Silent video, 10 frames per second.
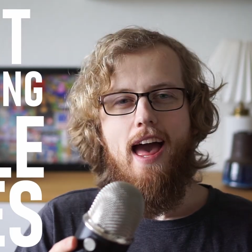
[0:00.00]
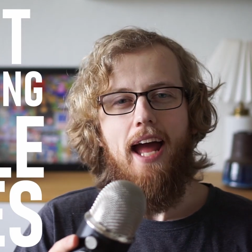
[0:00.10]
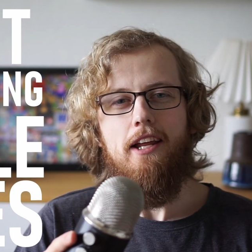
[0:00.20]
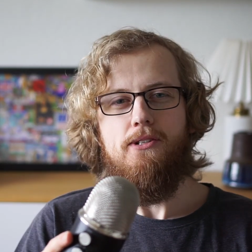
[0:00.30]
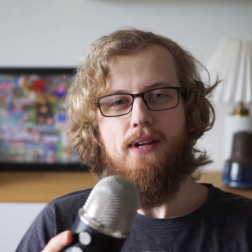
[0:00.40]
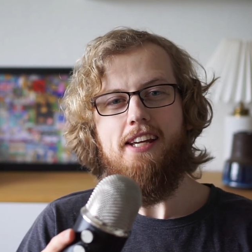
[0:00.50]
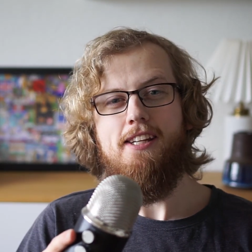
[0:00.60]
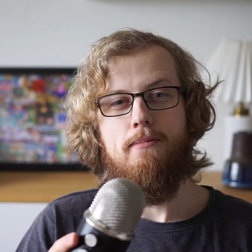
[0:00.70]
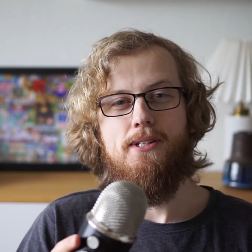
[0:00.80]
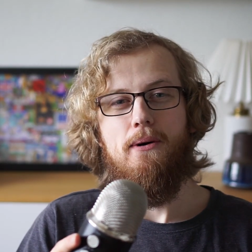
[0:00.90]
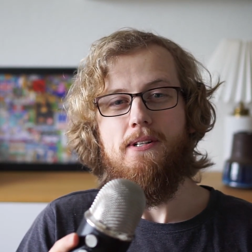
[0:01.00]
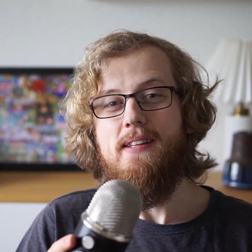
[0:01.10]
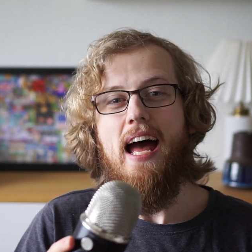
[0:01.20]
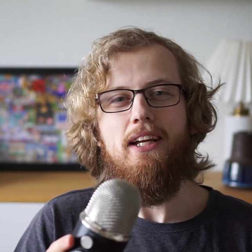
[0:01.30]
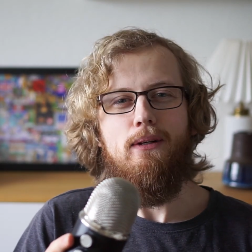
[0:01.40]
And in today's episode,
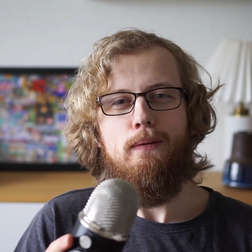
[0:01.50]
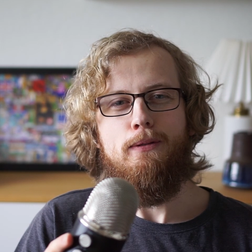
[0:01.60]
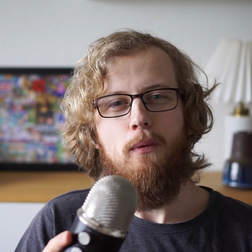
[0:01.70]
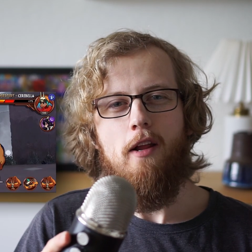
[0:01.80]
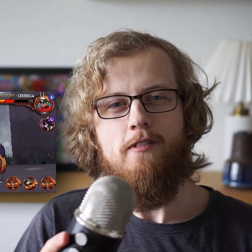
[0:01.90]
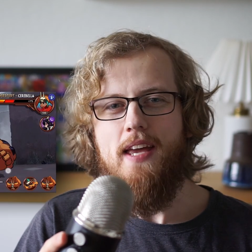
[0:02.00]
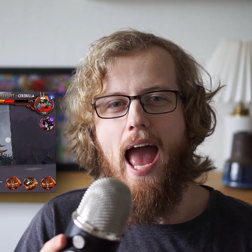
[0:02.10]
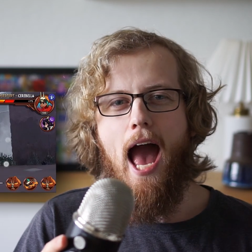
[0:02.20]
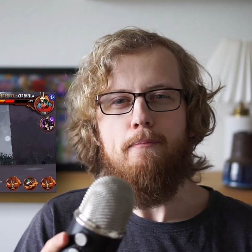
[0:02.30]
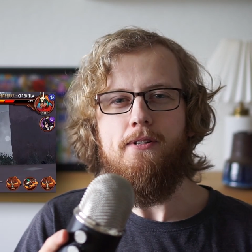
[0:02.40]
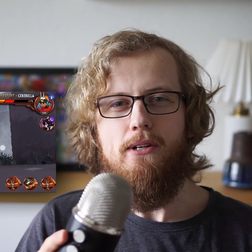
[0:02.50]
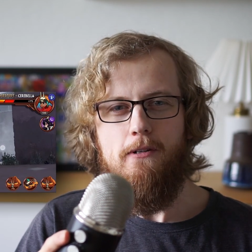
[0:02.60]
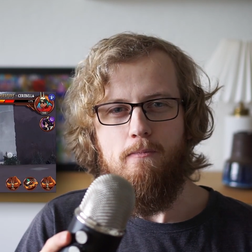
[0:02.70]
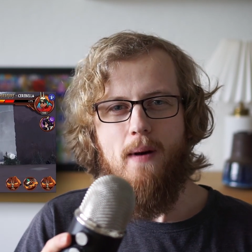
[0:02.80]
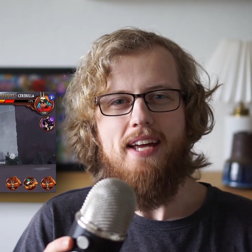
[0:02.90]
that includes one of the
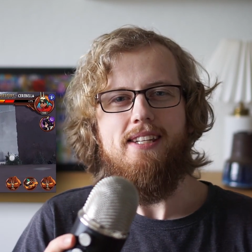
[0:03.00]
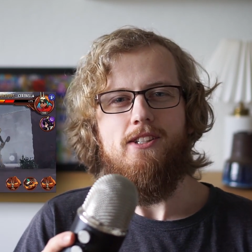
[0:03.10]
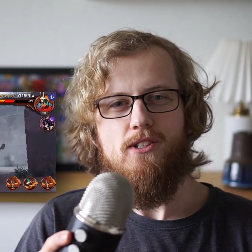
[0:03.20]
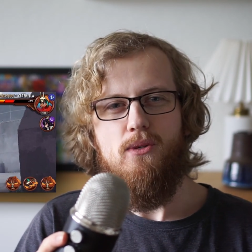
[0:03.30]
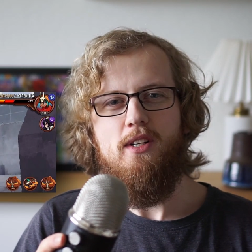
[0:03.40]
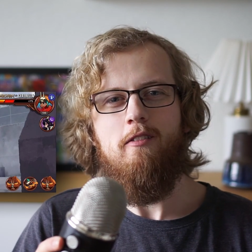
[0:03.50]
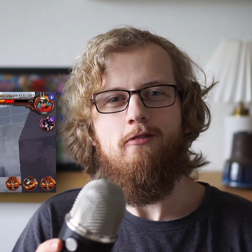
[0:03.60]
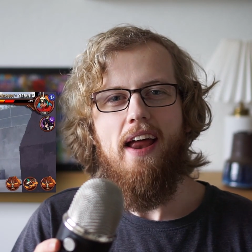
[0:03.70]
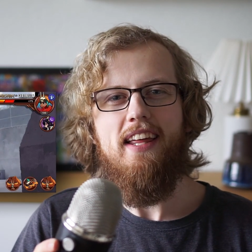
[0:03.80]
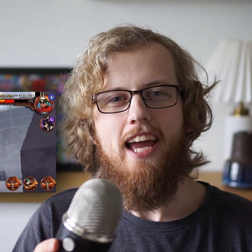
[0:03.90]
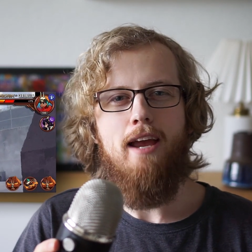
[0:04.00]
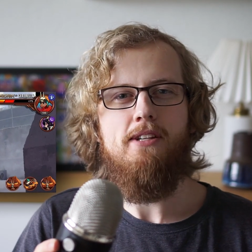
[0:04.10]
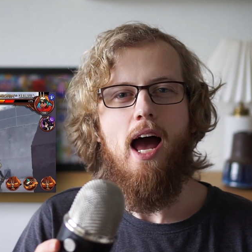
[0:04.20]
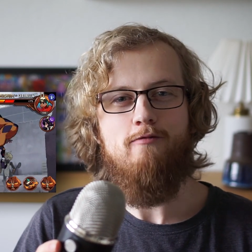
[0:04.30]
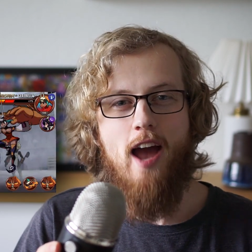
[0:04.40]
absolute best 2D fighting
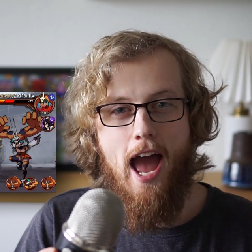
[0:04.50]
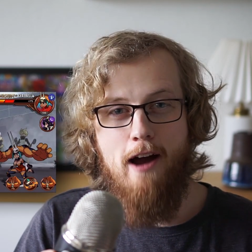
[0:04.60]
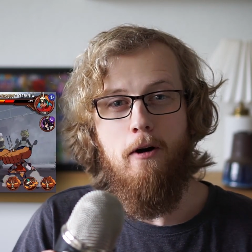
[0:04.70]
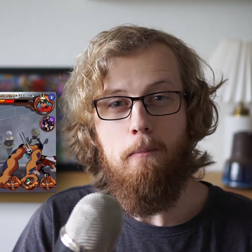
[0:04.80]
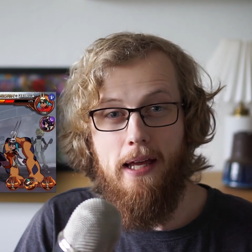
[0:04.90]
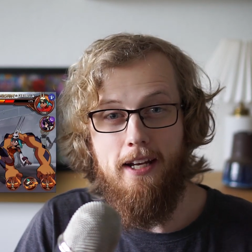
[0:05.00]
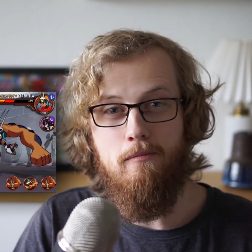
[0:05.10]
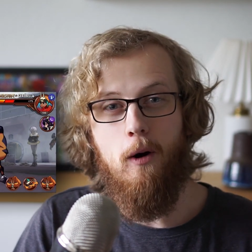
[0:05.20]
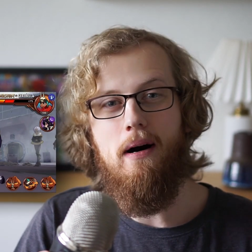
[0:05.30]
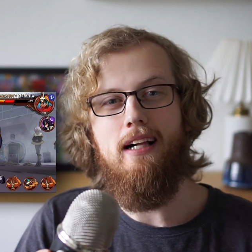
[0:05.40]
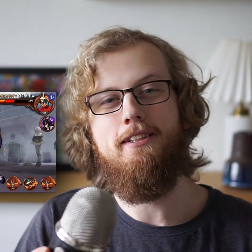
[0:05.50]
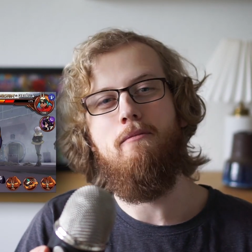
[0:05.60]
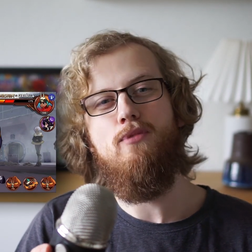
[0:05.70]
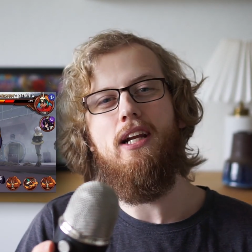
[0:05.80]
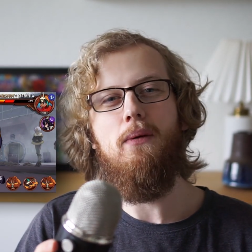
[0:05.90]
games I've ever played on mobile, so
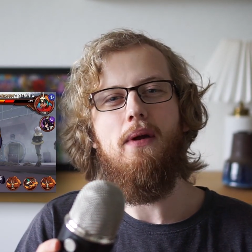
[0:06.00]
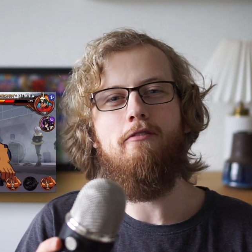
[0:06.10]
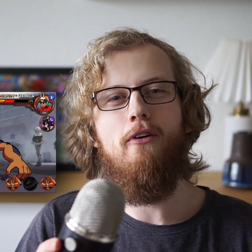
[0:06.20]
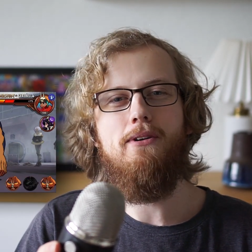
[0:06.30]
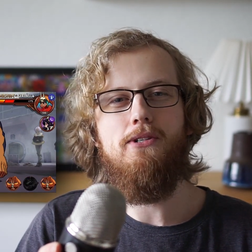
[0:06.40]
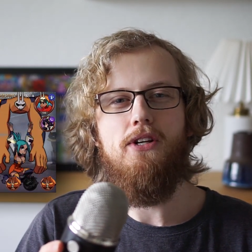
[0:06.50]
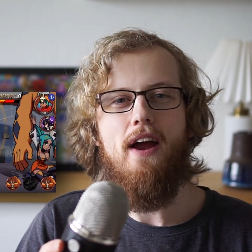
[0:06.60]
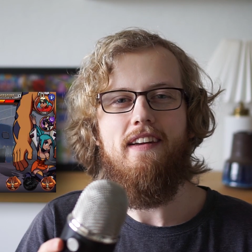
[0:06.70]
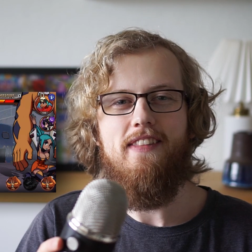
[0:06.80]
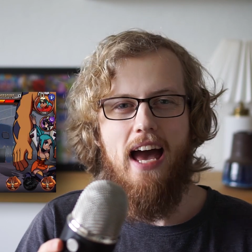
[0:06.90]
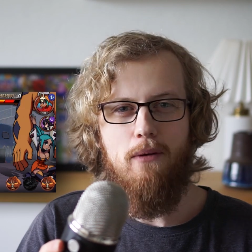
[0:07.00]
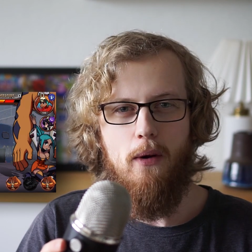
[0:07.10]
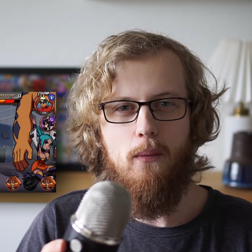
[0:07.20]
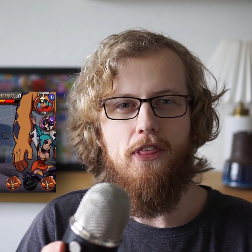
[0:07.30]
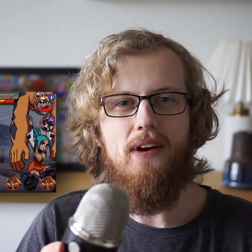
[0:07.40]
I'm really looking forward to sharing that
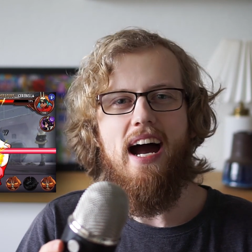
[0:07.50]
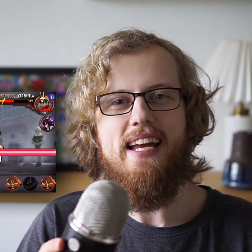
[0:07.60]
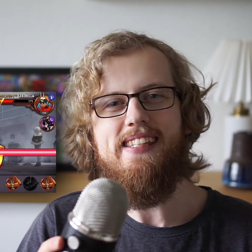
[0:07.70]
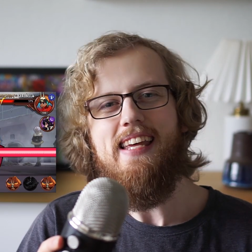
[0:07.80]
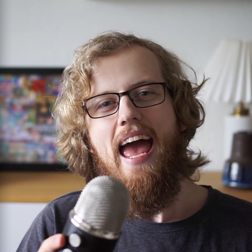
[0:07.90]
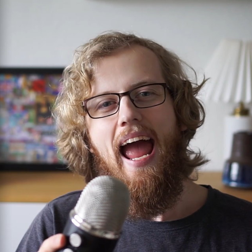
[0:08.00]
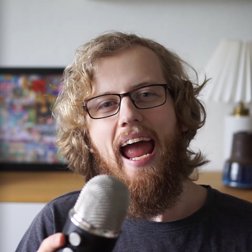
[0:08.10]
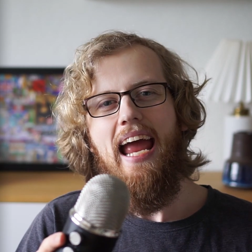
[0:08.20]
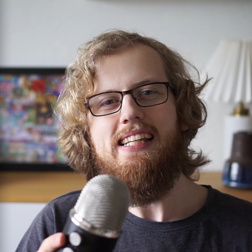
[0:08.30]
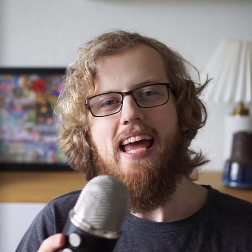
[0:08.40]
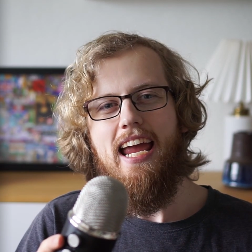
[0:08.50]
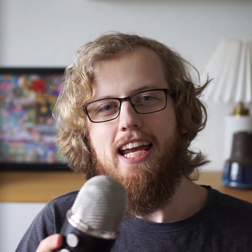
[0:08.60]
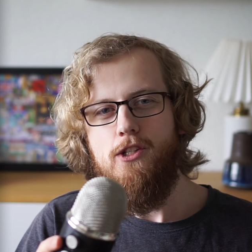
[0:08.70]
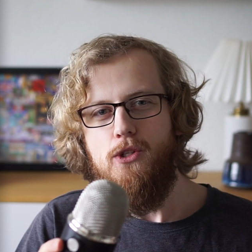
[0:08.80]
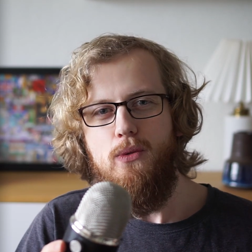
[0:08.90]
one with you guys, and
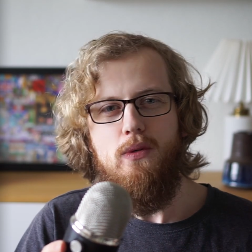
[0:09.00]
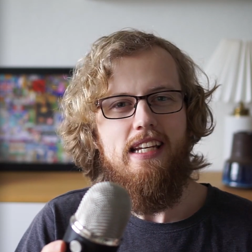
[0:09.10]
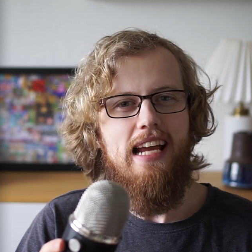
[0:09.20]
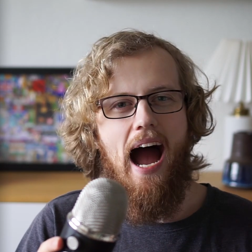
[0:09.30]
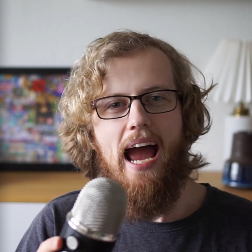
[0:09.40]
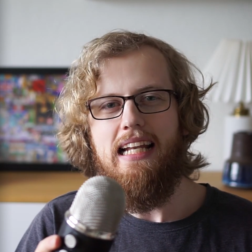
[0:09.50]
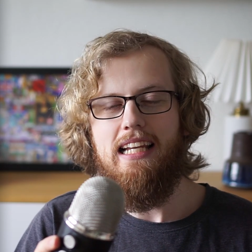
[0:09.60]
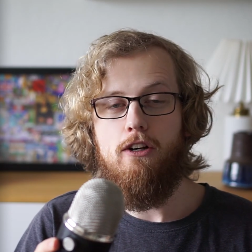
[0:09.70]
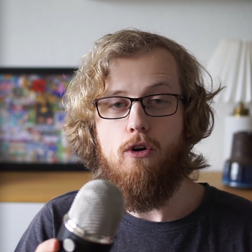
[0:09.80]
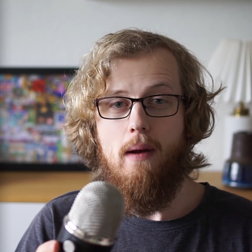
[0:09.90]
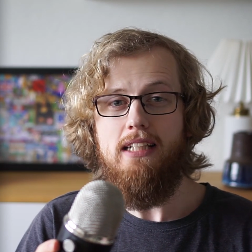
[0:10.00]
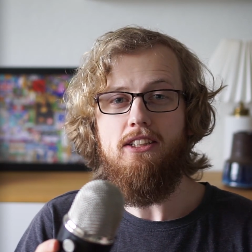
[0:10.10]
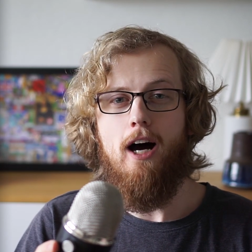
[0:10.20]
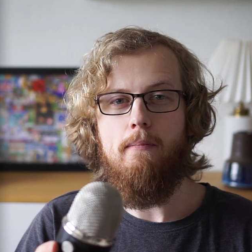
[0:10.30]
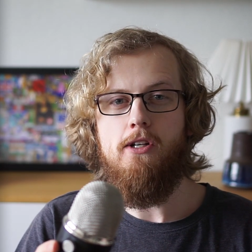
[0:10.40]
a toony idle
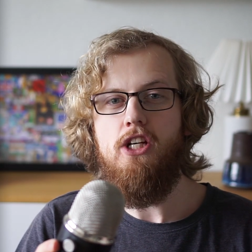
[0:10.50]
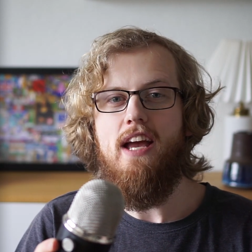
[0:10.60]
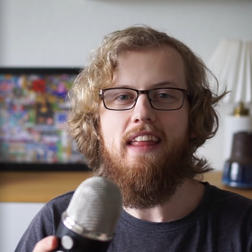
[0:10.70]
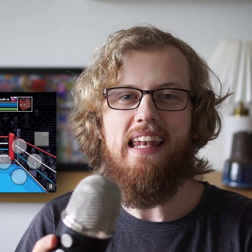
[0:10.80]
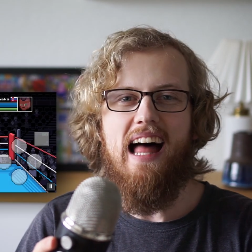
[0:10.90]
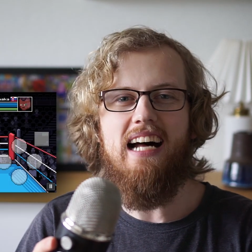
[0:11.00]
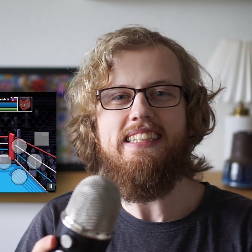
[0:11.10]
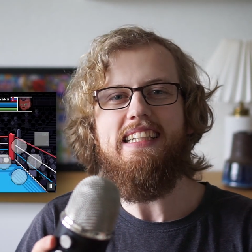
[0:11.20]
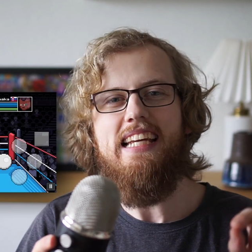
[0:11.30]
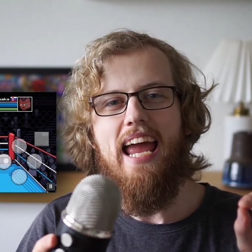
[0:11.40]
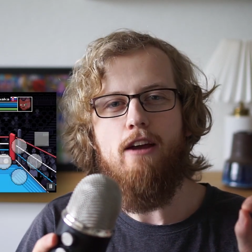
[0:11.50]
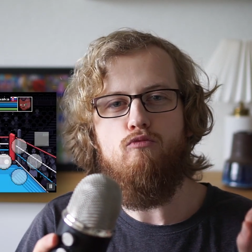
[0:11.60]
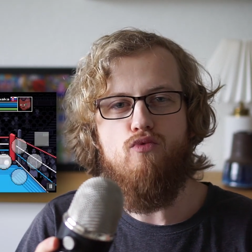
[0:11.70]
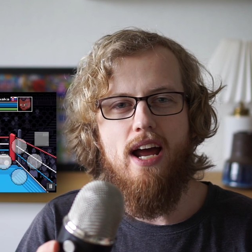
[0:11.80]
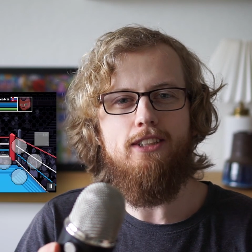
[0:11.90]
incremental RPG, and then lastly a
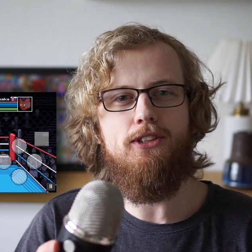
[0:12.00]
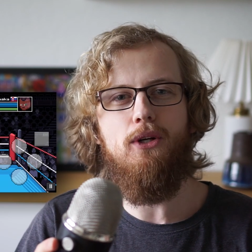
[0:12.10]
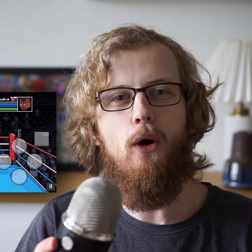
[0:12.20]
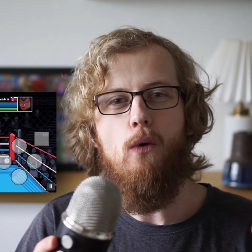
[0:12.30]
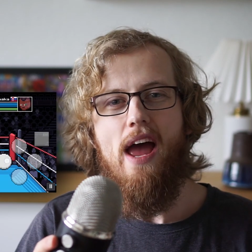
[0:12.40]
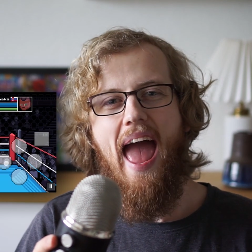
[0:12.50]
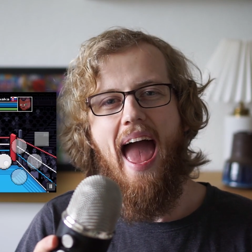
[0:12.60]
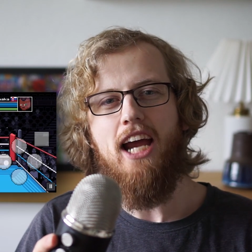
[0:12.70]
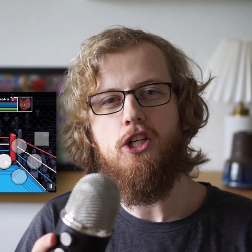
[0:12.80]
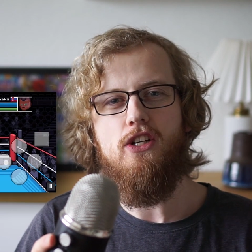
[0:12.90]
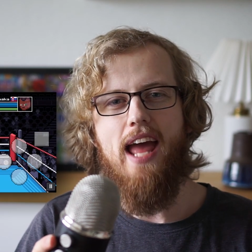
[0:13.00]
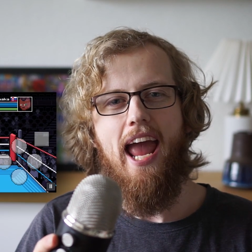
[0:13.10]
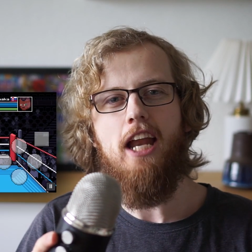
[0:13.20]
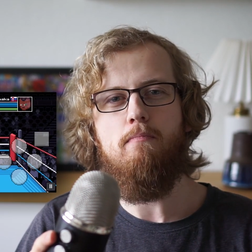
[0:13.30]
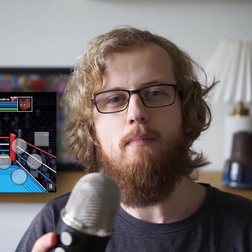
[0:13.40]
retro action
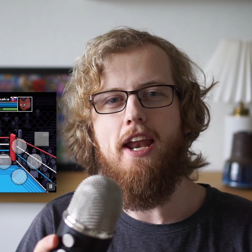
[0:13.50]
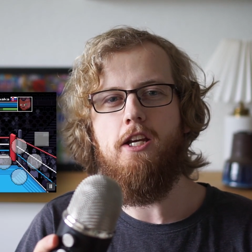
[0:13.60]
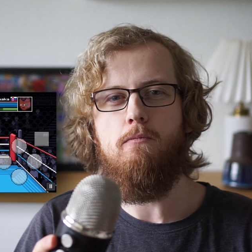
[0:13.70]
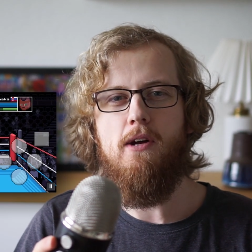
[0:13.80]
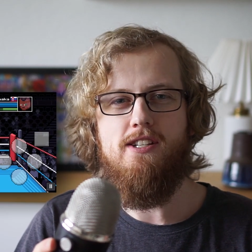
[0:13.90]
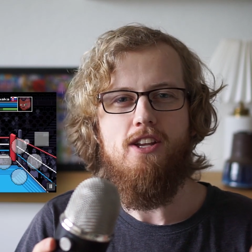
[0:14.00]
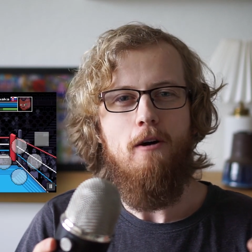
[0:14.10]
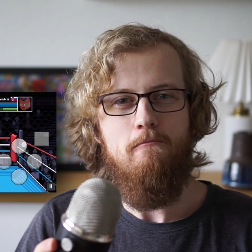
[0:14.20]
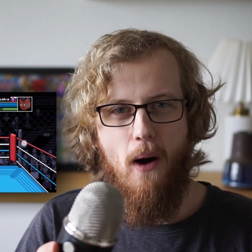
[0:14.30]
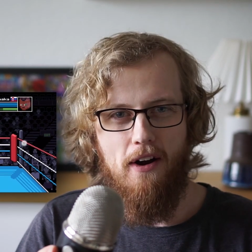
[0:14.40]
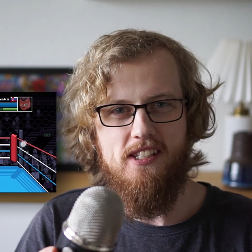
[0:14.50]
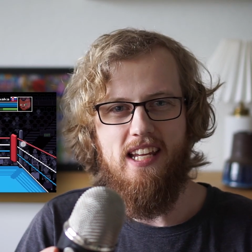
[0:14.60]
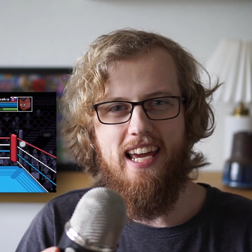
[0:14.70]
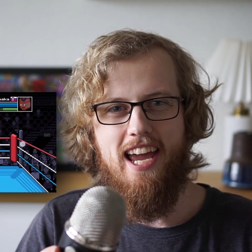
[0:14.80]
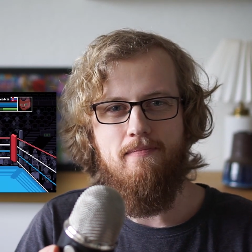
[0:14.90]
and management
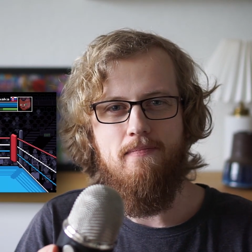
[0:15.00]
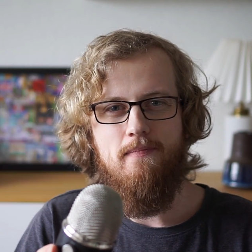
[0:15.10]
boxing game.